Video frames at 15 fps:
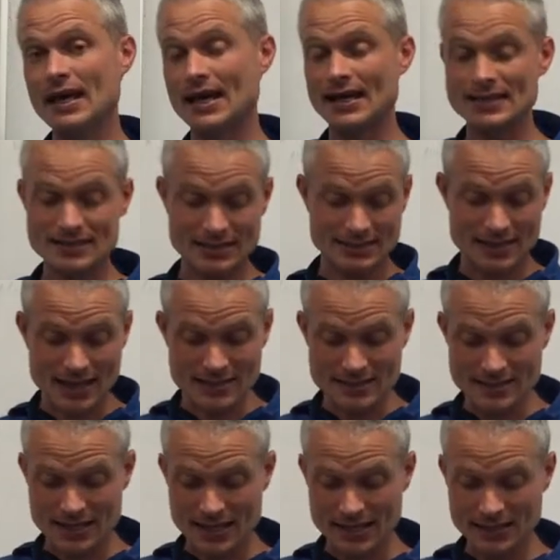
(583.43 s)
And as it
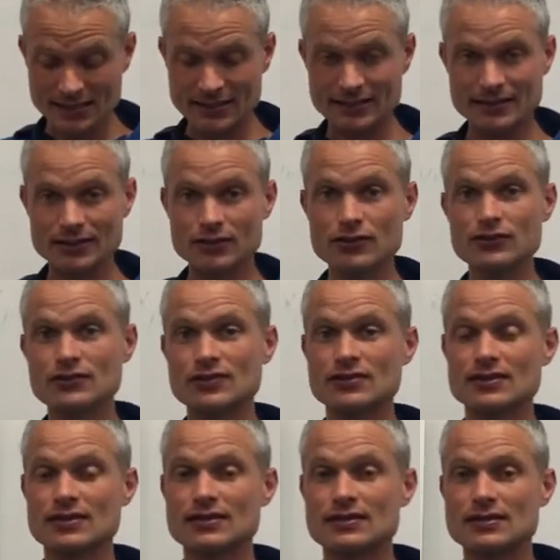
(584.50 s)
does that, it loses
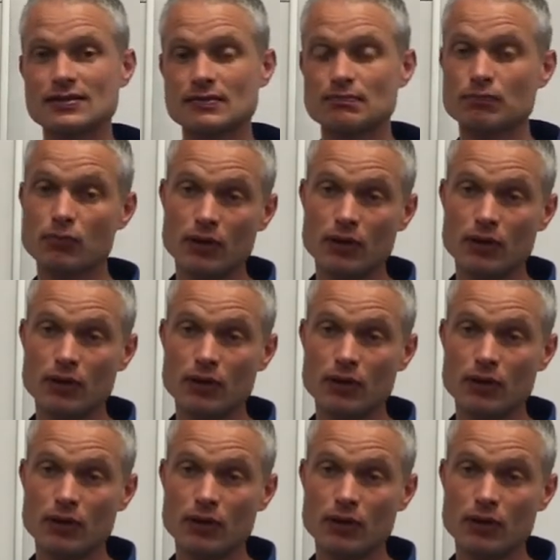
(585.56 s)
its